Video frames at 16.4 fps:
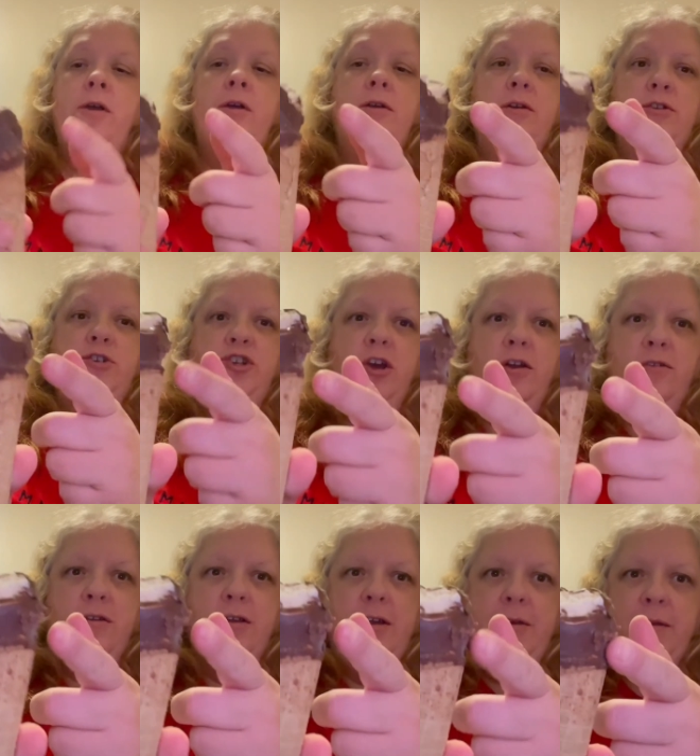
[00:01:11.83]
The
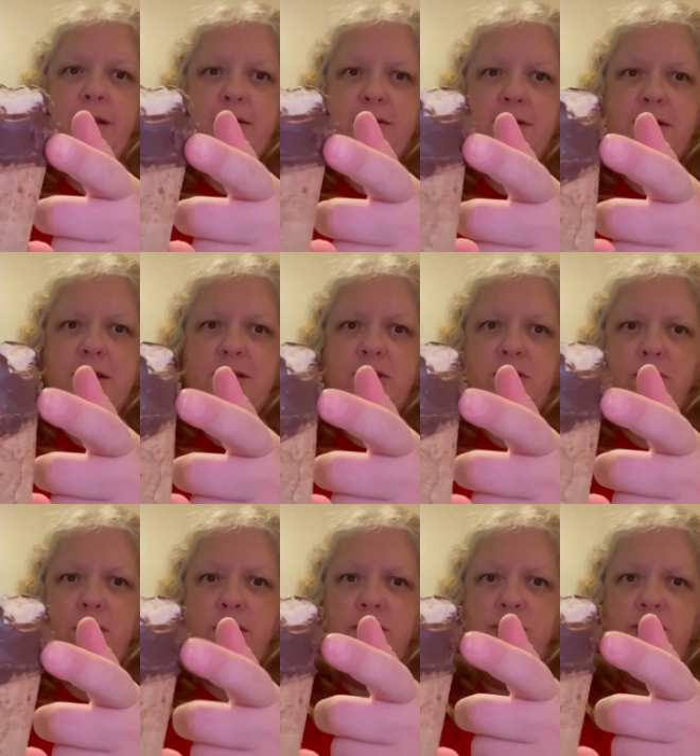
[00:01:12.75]
chocolate has a nice
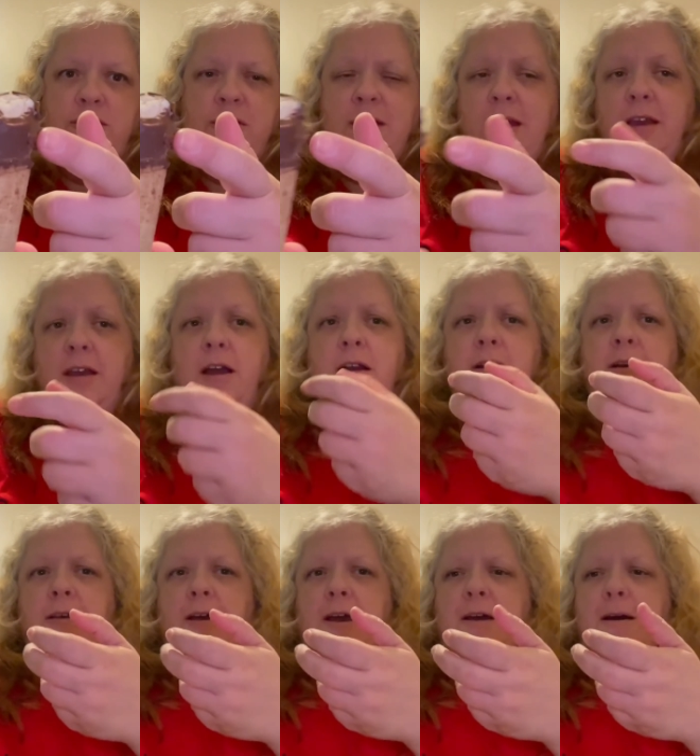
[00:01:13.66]
crunch, like kind
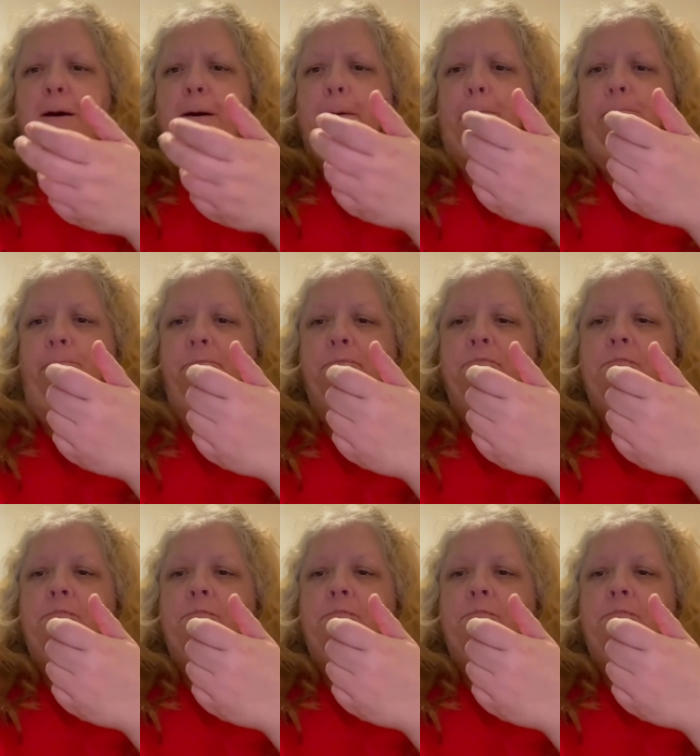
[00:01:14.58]
of like um,